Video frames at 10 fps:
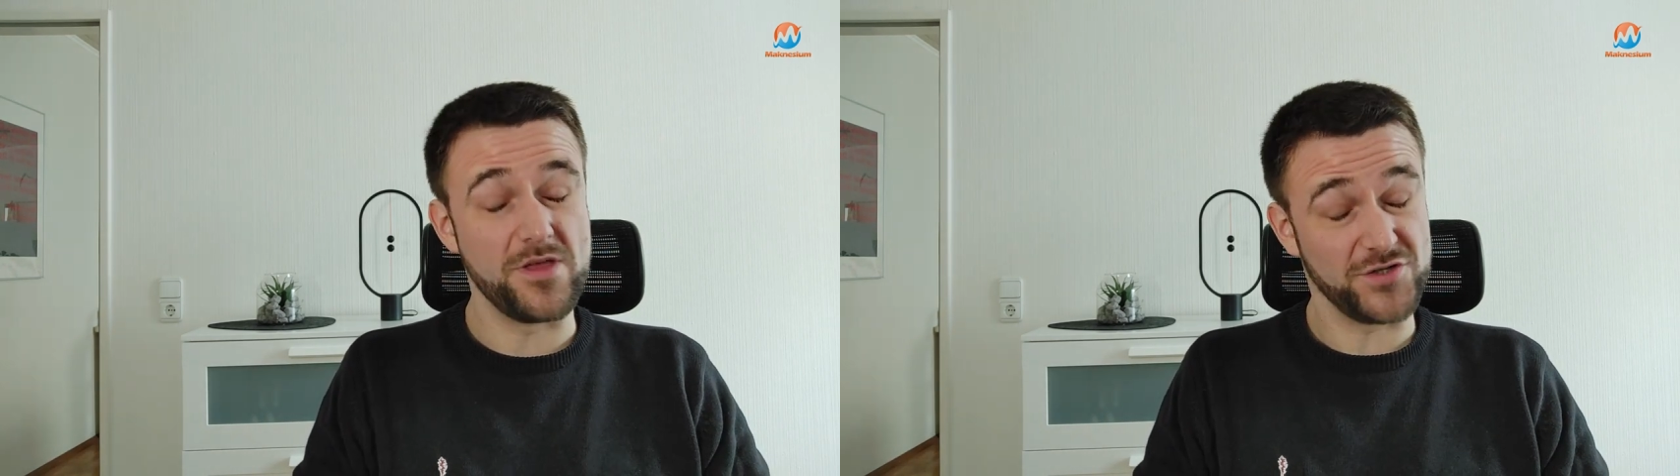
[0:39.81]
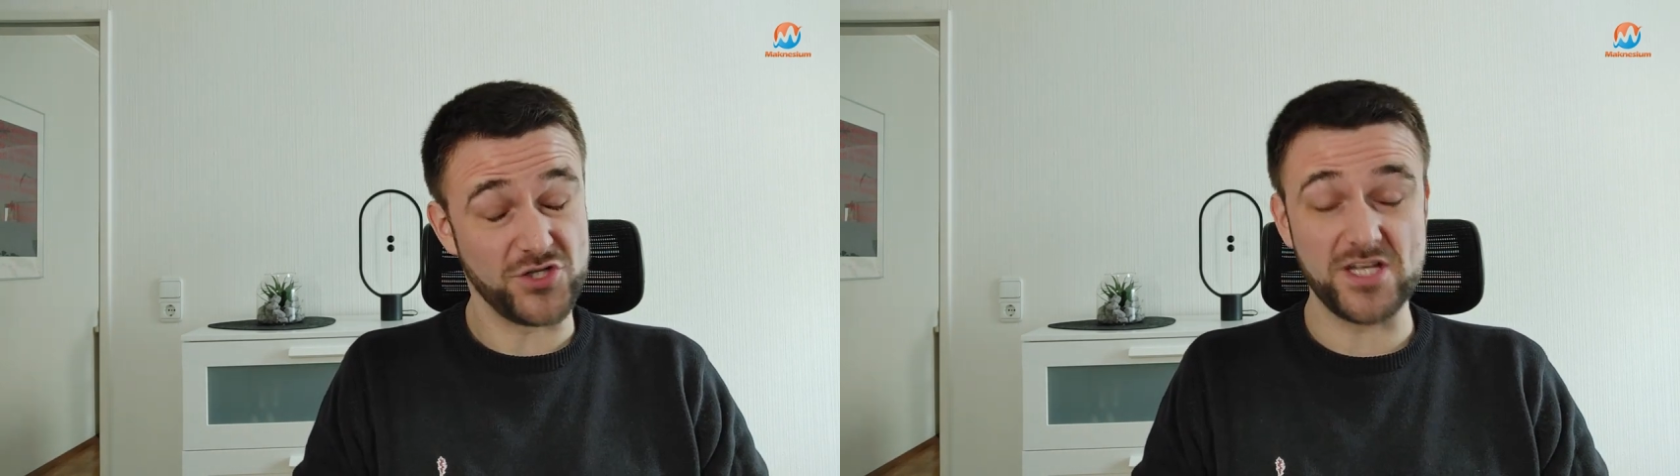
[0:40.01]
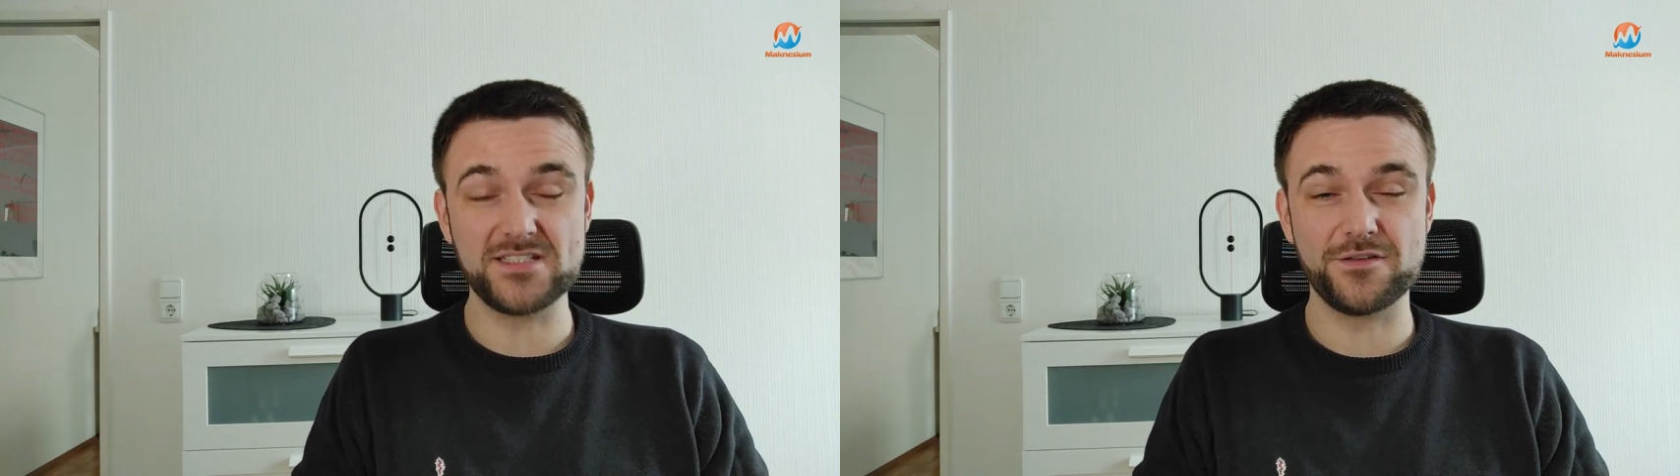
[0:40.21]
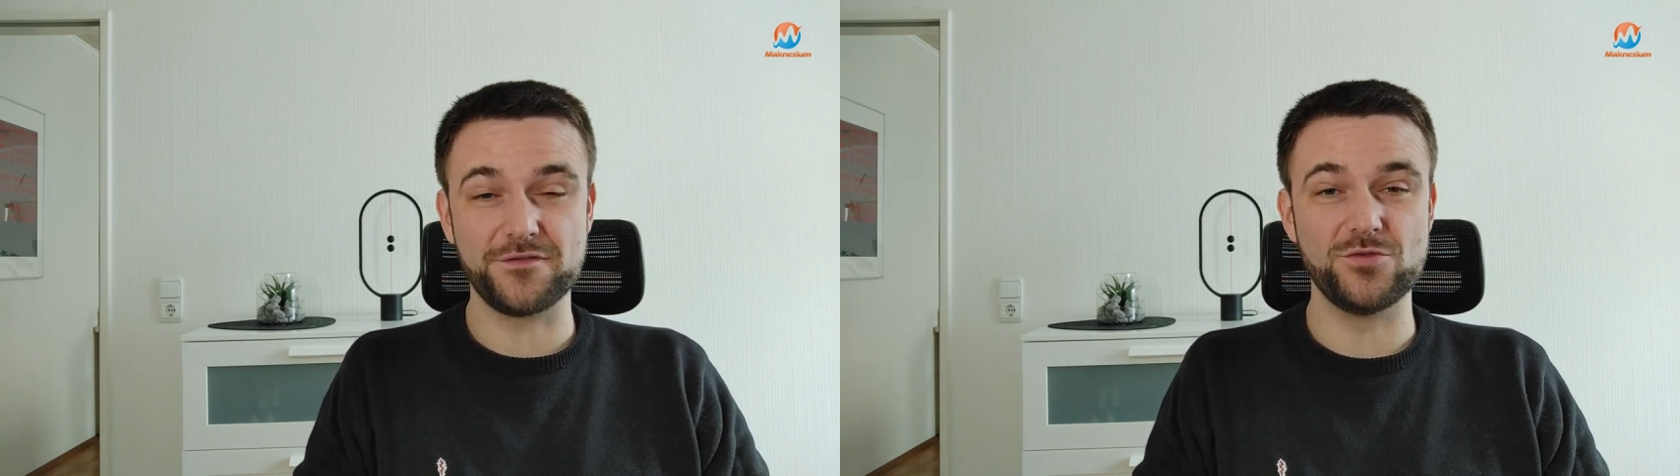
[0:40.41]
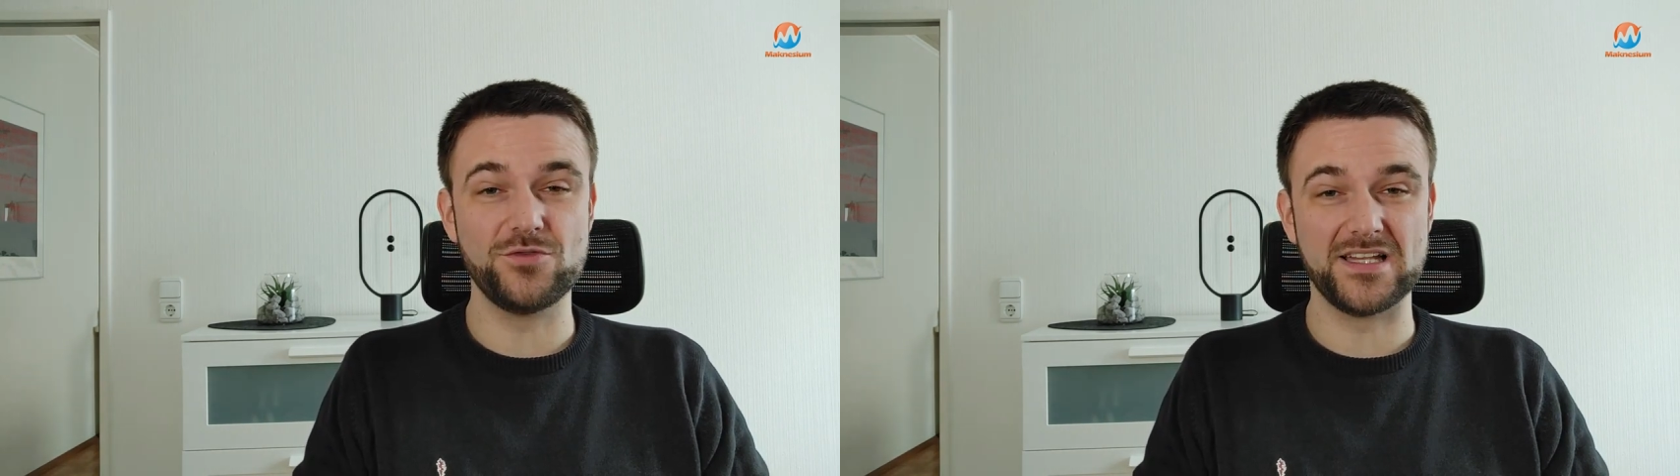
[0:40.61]
with just a
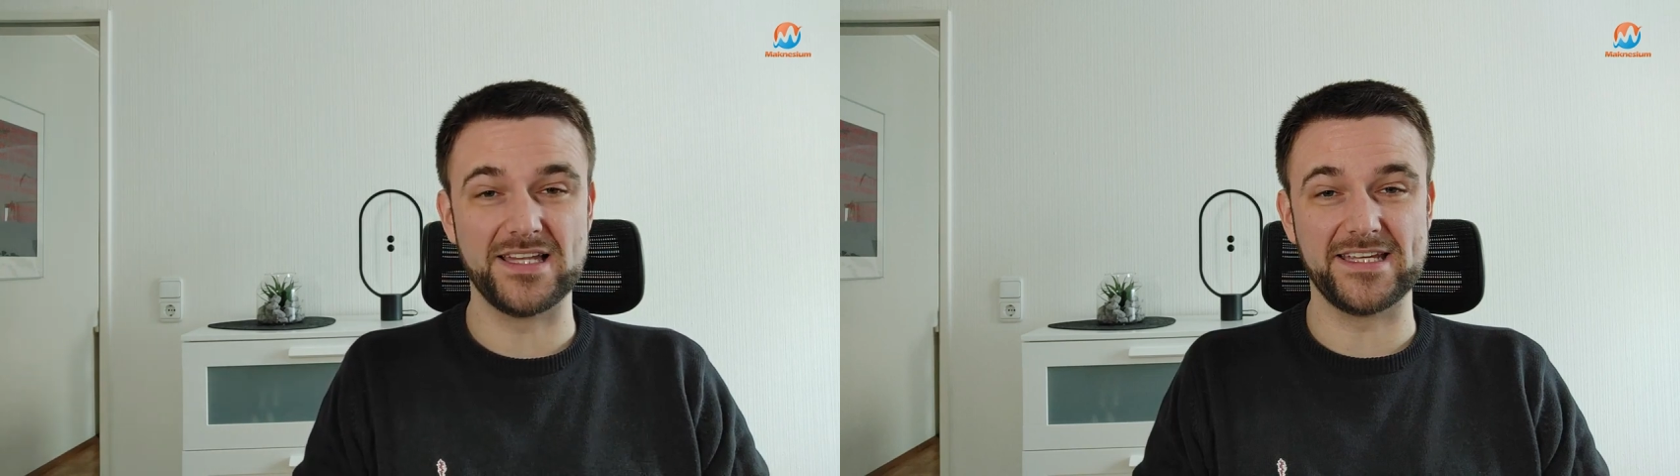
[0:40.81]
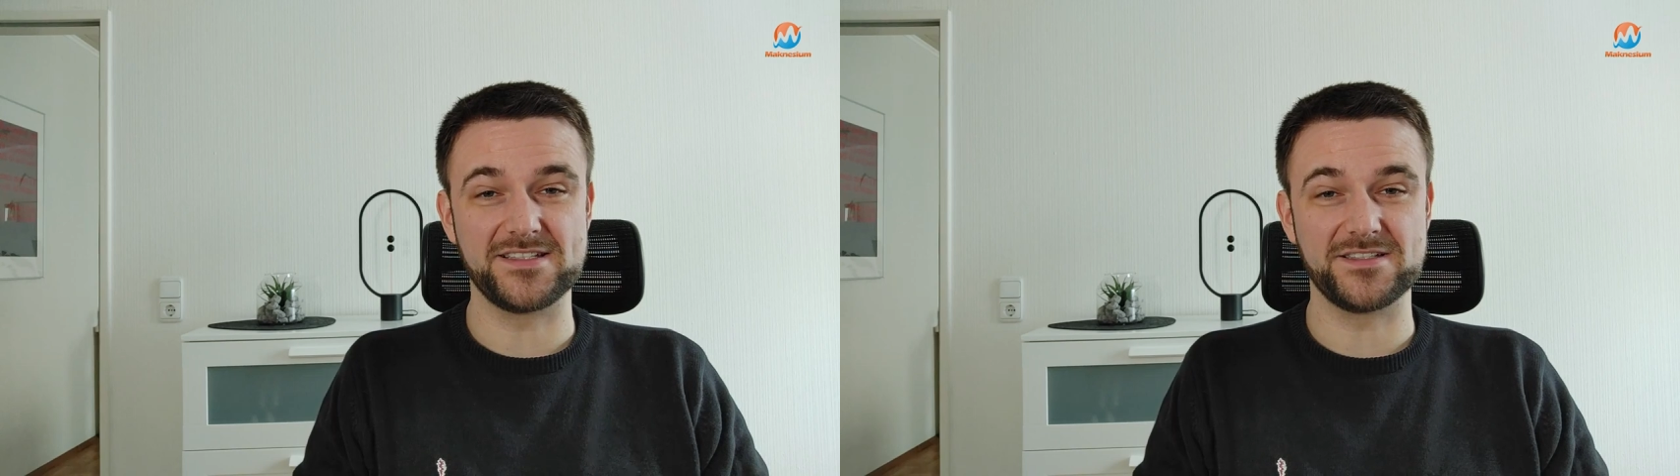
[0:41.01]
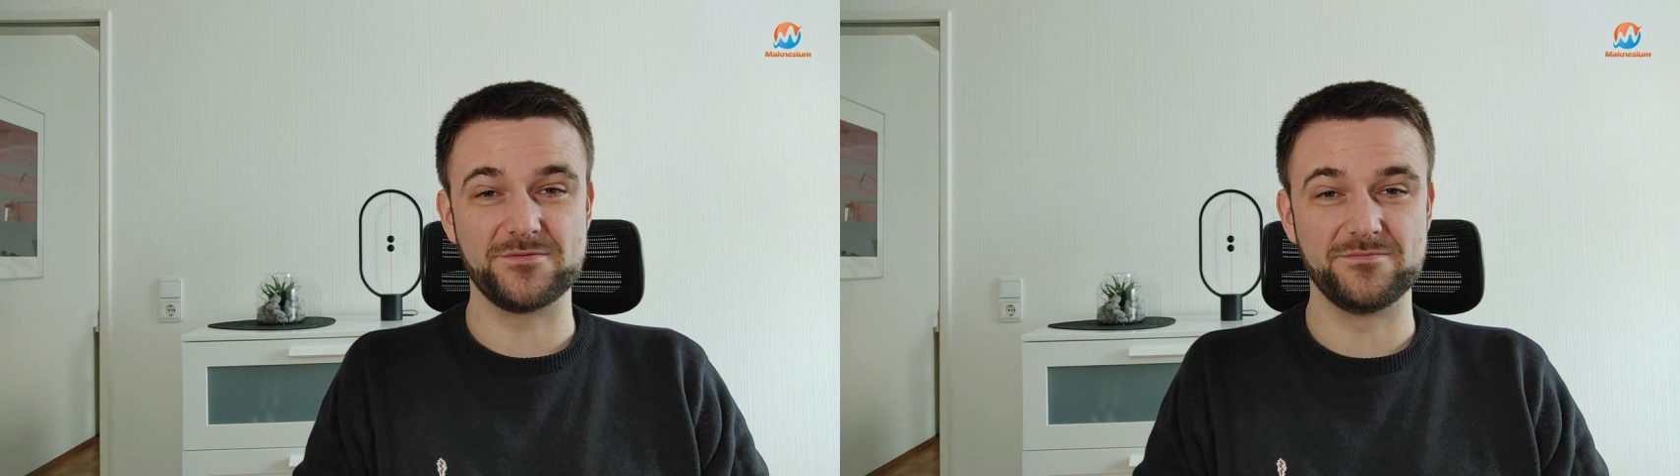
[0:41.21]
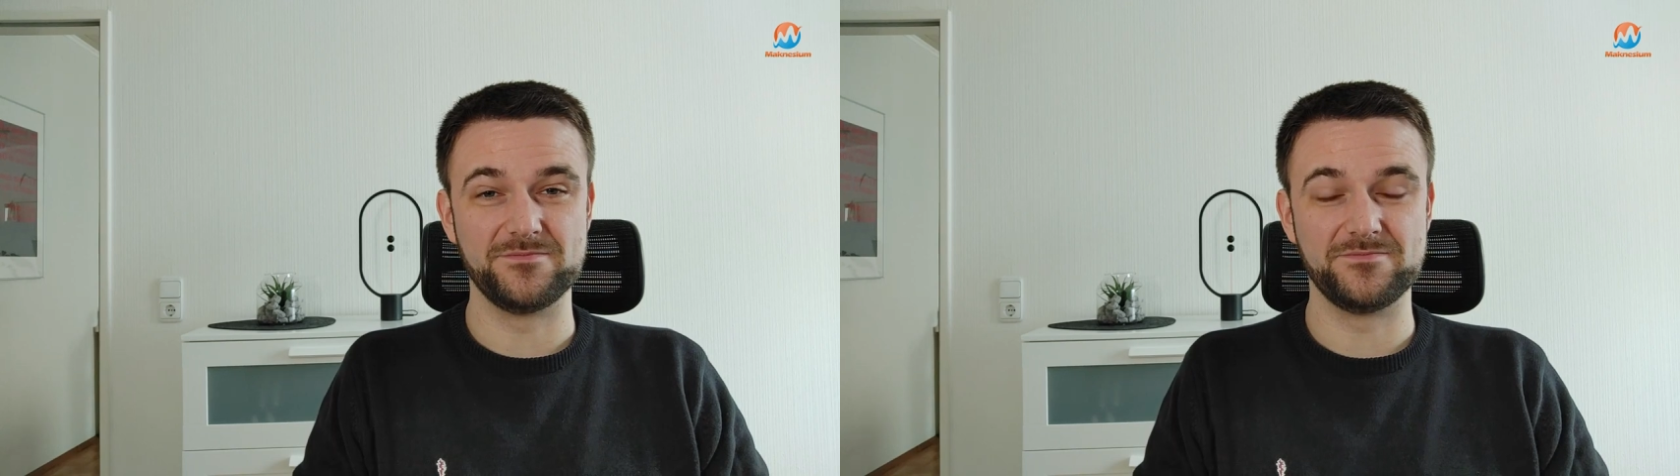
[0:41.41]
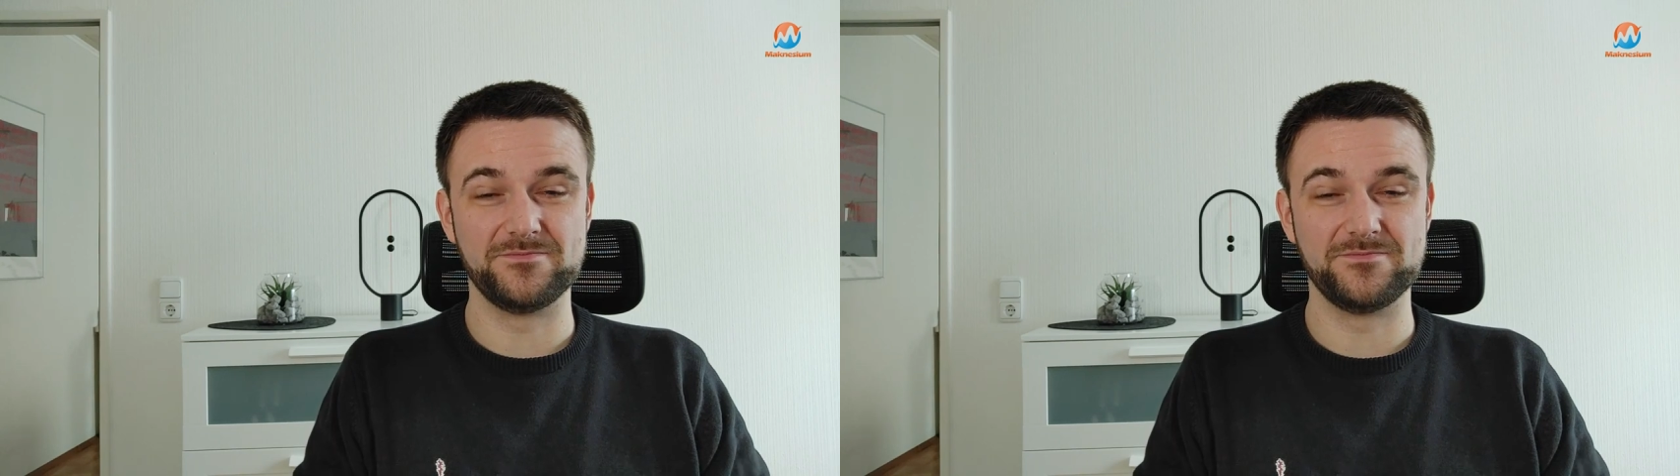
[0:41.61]
few clicks.